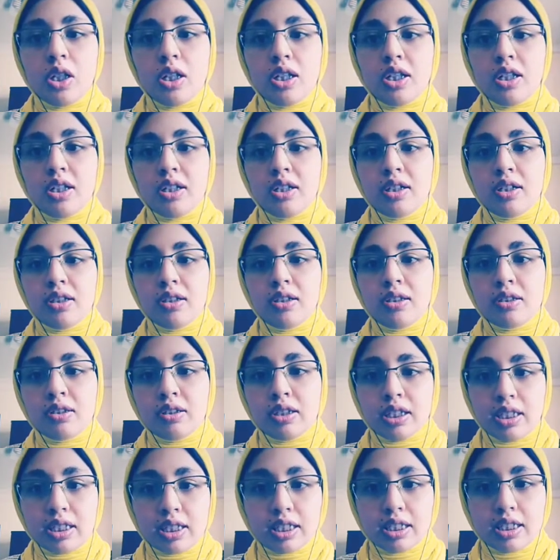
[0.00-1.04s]

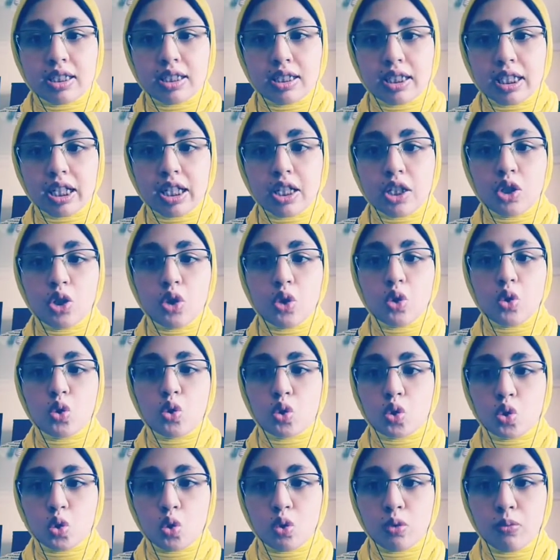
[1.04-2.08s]
and thank you
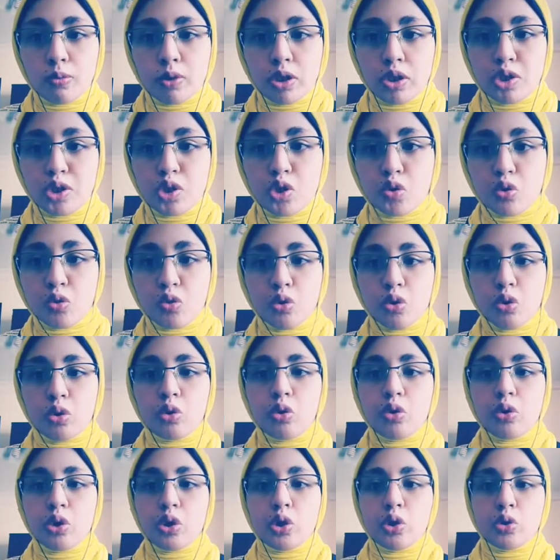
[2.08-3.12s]
so much for
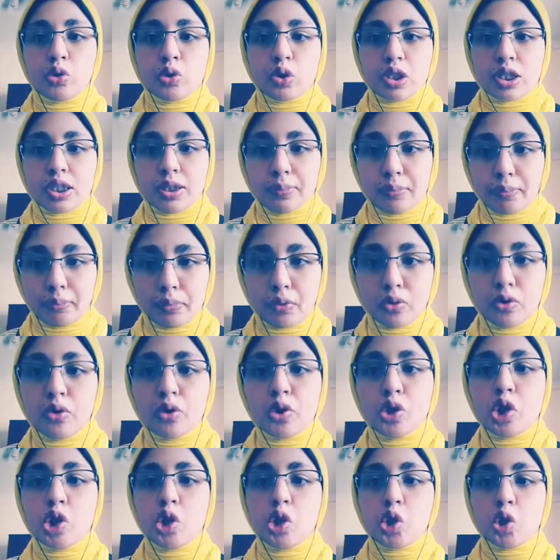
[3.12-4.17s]
all your
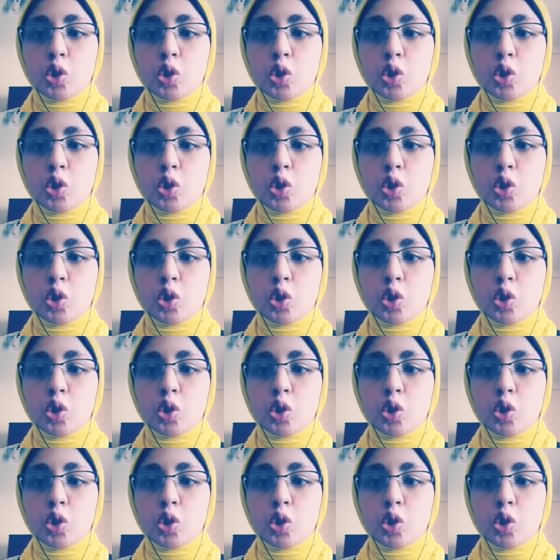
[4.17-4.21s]
support,